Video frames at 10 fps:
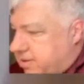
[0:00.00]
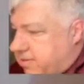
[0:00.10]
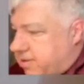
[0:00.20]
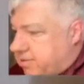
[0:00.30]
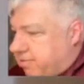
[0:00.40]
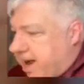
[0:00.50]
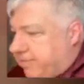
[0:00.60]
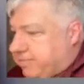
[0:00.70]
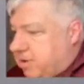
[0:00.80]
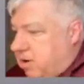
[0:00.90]

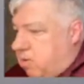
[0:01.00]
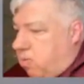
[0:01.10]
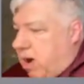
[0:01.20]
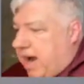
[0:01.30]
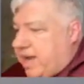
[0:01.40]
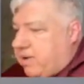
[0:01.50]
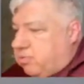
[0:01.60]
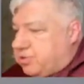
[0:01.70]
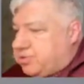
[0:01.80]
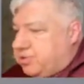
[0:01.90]
graphs. Y
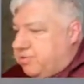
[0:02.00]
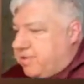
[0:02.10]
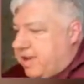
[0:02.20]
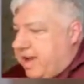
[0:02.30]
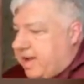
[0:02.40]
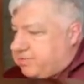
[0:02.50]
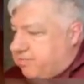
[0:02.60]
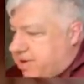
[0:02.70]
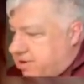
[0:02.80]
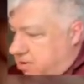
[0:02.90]
equals 2 to the x.
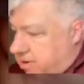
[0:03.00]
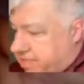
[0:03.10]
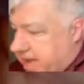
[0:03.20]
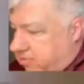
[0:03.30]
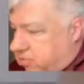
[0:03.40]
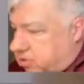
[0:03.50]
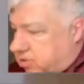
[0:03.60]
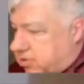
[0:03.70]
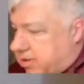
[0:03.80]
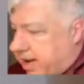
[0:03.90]
We know what that will
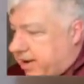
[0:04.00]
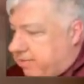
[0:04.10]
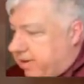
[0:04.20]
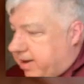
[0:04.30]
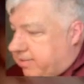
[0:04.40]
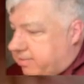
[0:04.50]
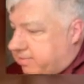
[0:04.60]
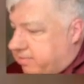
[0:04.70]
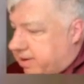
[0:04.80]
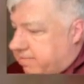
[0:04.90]
look like, right?
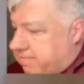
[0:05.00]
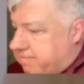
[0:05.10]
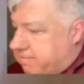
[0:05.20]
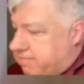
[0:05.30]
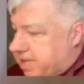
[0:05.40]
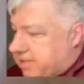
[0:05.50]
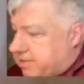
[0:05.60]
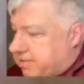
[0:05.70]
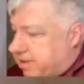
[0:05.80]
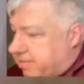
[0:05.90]
We
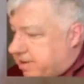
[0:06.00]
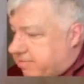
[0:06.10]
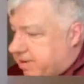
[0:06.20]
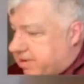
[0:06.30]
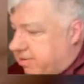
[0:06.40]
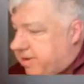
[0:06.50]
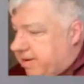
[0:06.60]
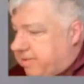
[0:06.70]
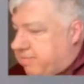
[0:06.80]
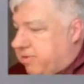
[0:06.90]
know that we
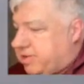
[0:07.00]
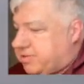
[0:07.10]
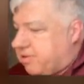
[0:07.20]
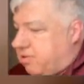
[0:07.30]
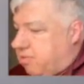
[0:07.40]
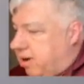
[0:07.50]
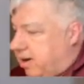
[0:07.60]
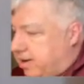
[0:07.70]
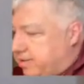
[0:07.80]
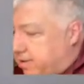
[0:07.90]
have a point 0,
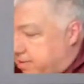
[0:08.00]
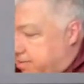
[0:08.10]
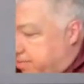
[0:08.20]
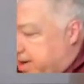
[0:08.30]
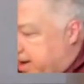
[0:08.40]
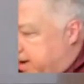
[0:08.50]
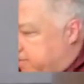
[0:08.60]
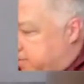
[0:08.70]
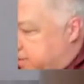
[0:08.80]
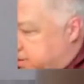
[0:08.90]
1, and then we have
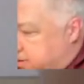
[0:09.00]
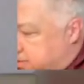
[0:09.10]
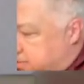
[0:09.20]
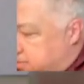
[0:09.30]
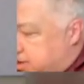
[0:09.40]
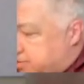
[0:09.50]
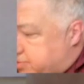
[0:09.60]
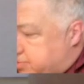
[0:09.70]
1,